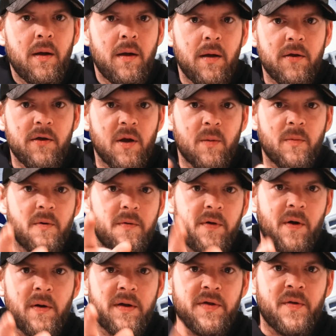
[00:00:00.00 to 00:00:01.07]
Number
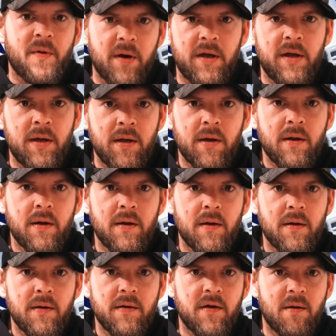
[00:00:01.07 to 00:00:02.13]
33,
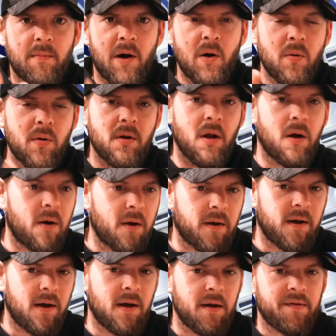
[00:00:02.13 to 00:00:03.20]
Damone Clark,
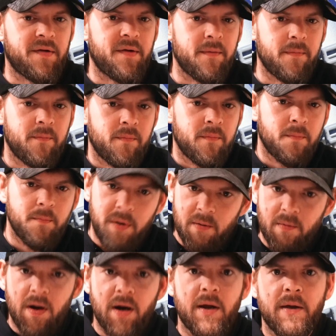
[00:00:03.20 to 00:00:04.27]
guys. Be
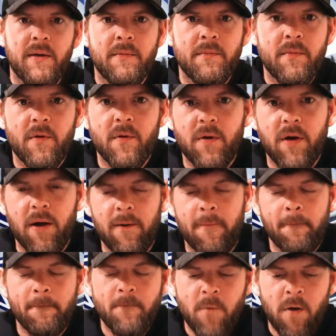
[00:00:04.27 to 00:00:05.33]
ready, okay?
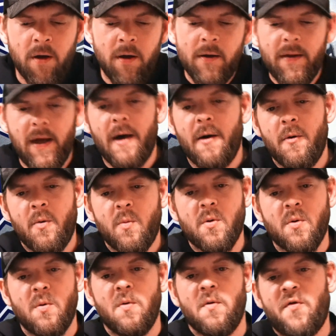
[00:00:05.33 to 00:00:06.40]
Now, we're
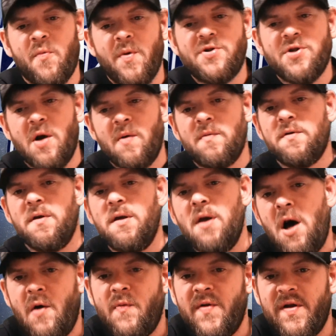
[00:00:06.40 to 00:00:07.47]
going to switch over to the
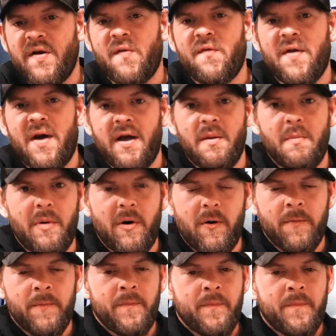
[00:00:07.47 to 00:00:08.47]
offensive side of the ball.